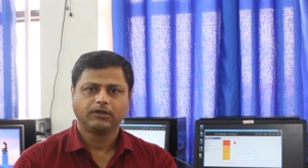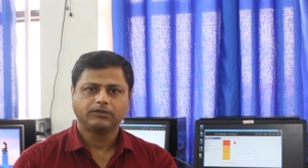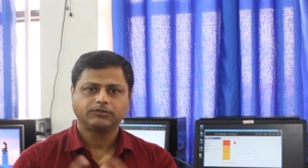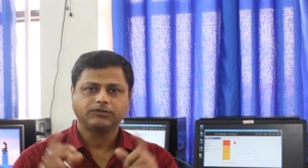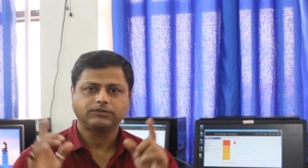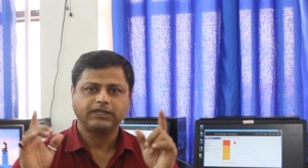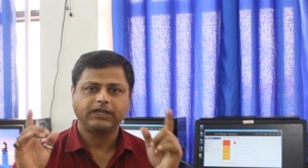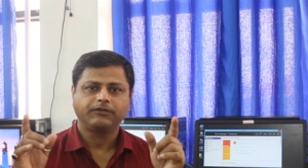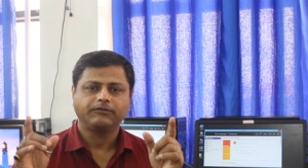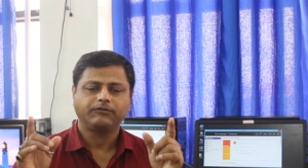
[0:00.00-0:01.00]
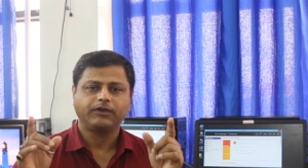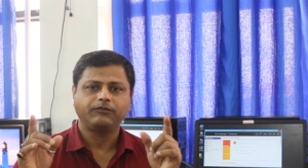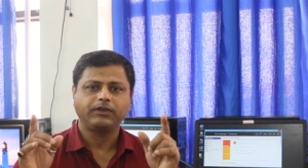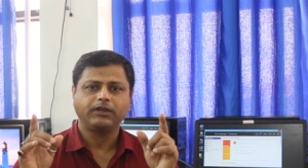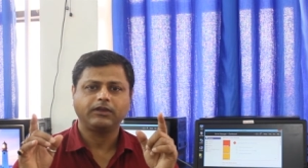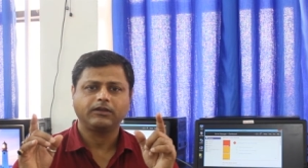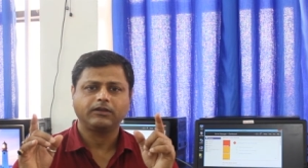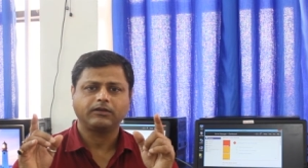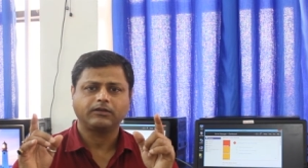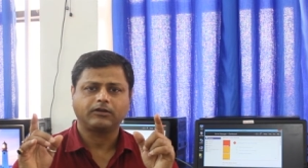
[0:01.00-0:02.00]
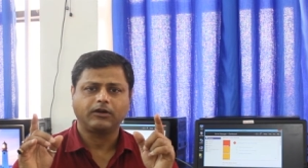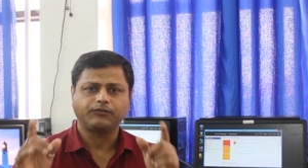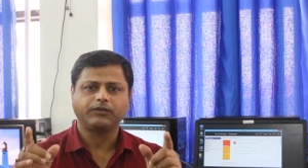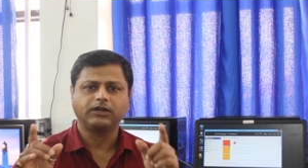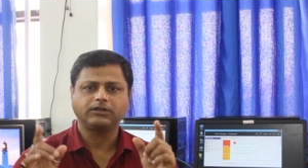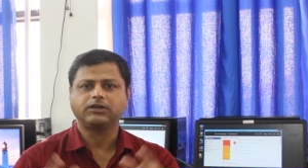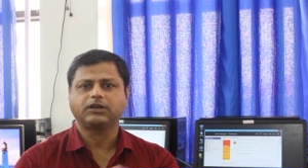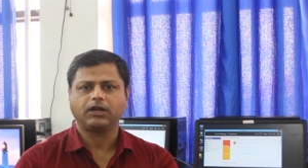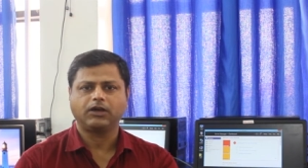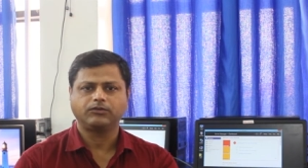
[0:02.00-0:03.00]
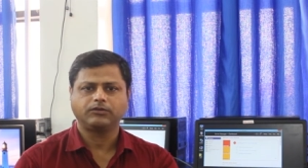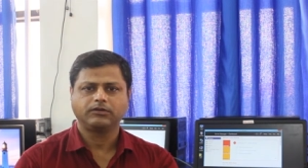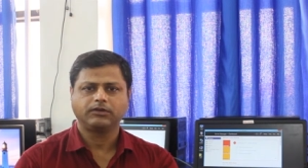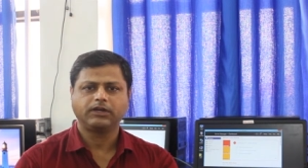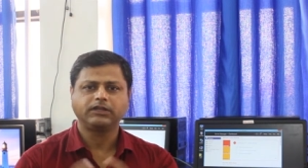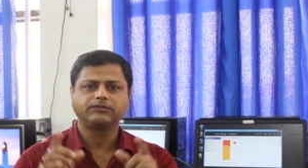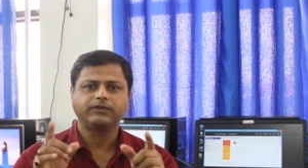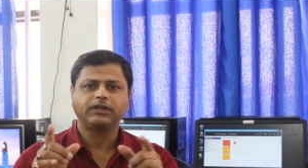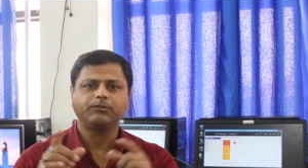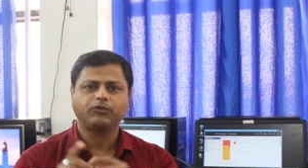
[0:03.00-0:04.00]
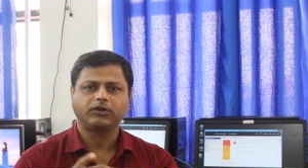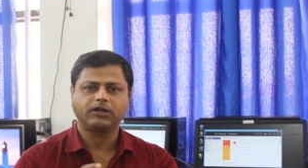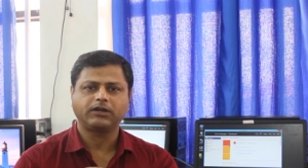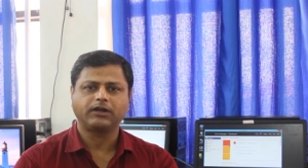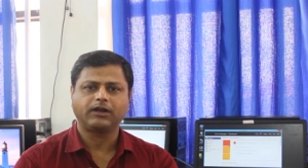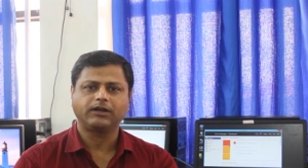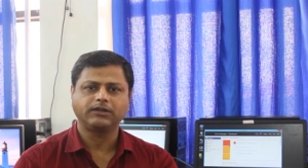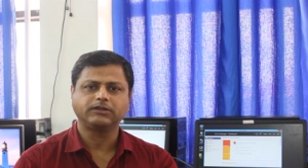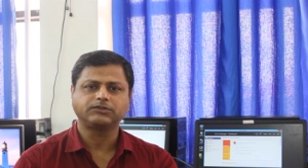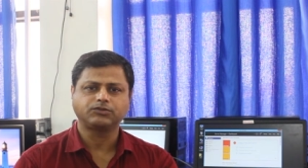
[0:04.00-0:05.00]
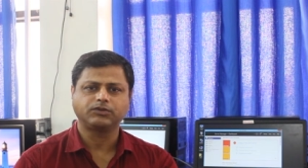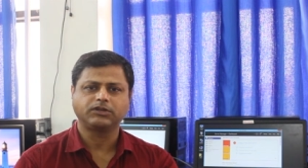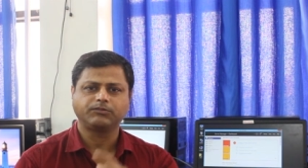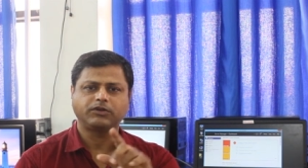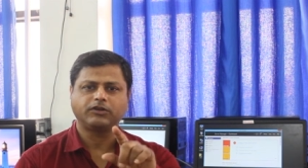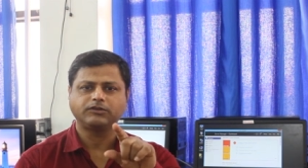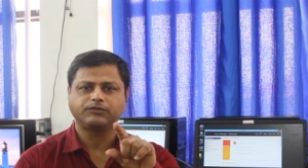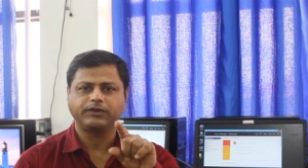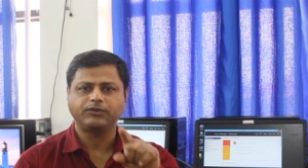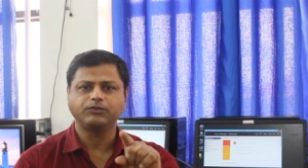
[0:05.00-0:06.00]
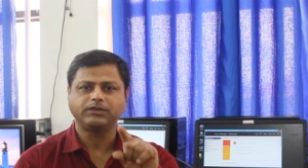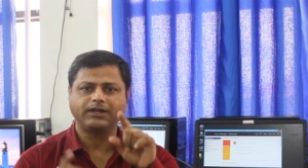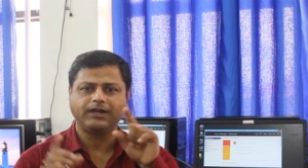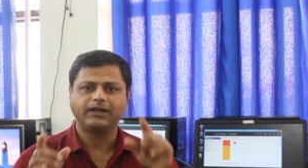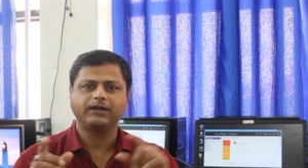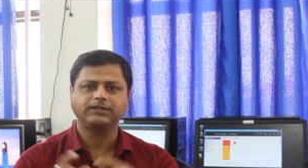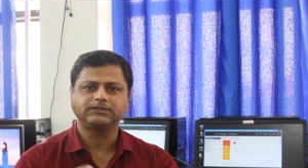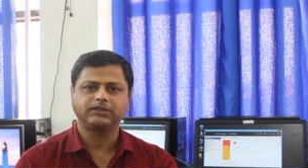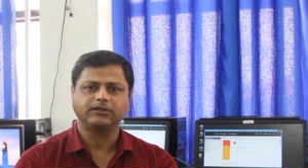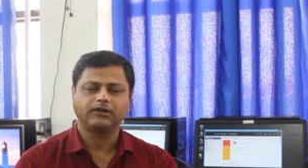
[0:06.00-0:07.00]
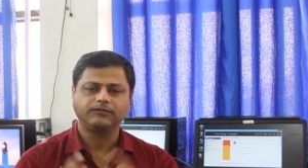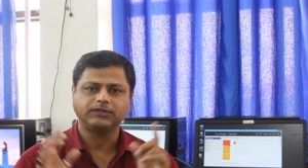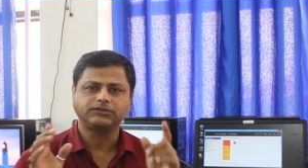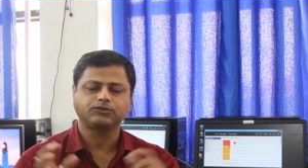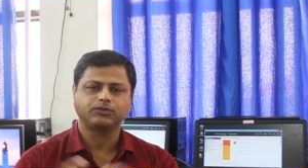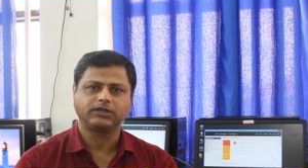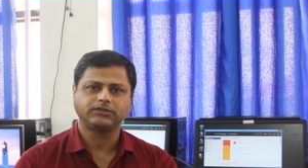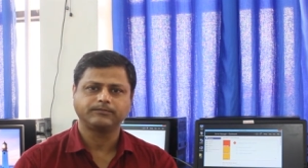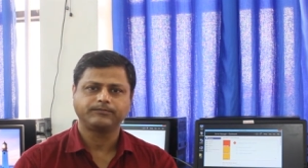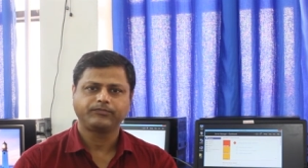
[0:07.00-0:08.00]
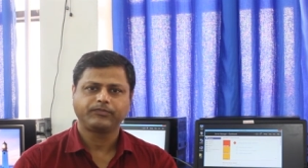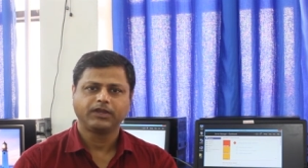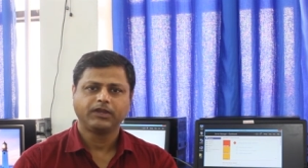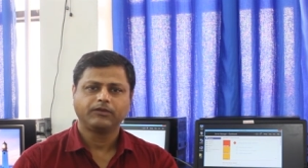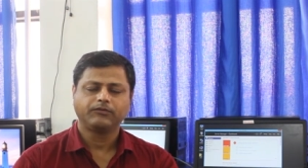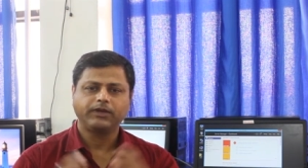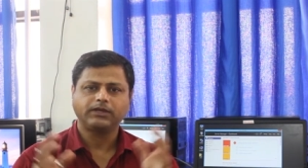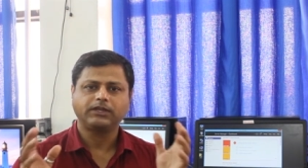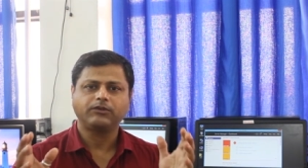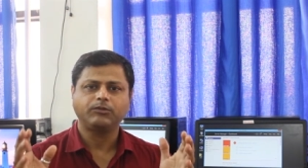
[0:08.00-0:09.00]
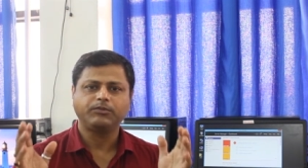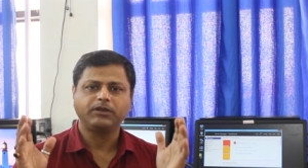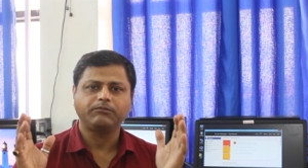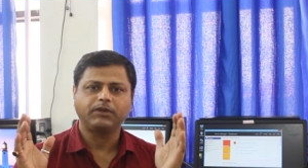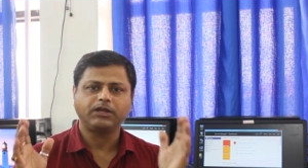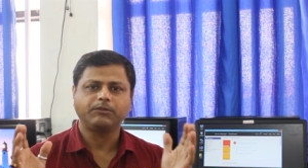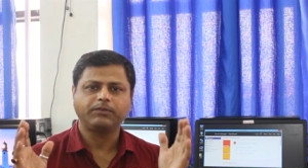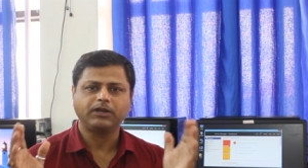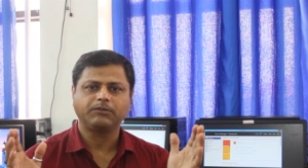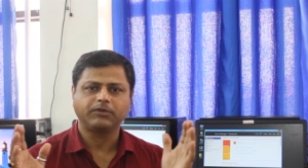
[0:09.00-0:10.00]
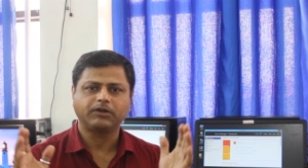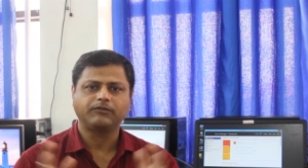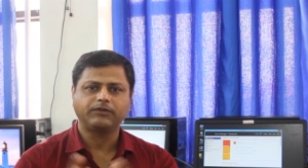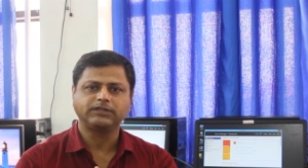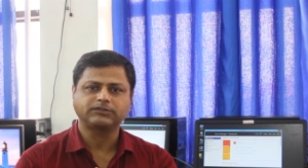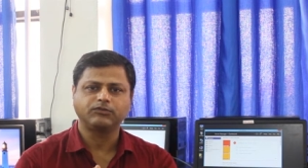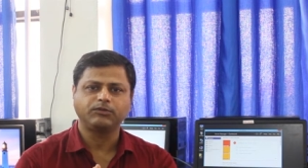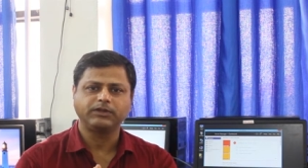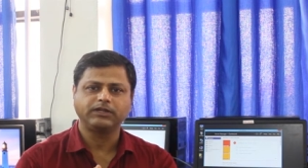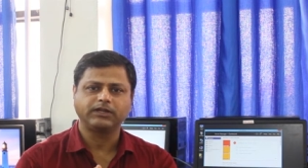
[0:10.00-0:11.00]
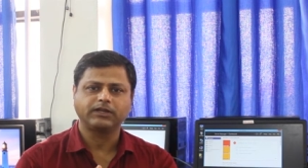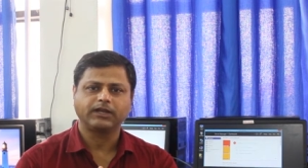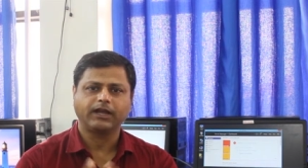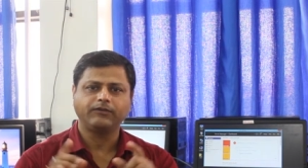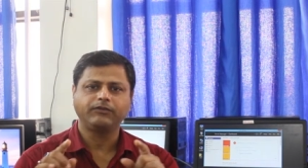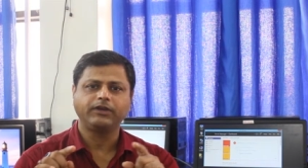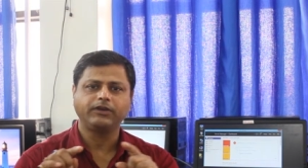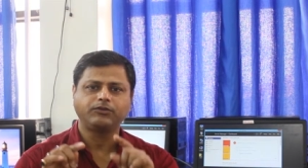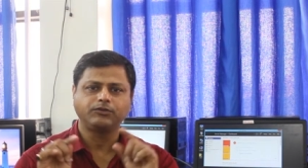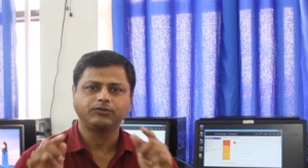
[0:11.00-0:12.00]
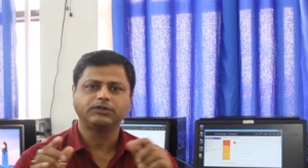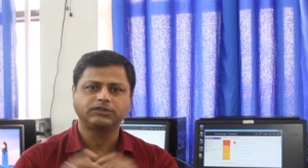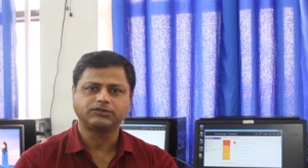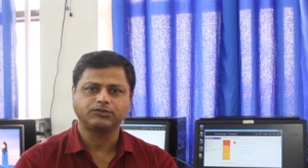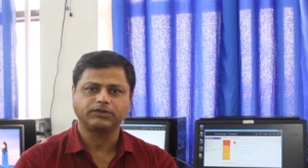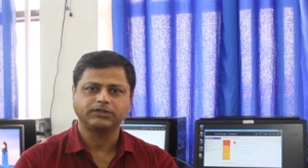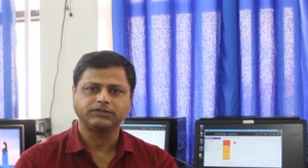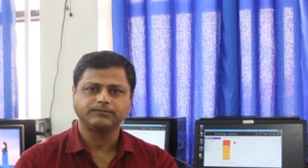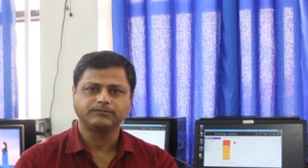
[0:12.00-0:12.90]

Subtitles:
So see, when we configure the cloud, it is very important regarding the storage because we do the redundancy of the storage where there will be a multiple number of disks will be there and we need to do the storage.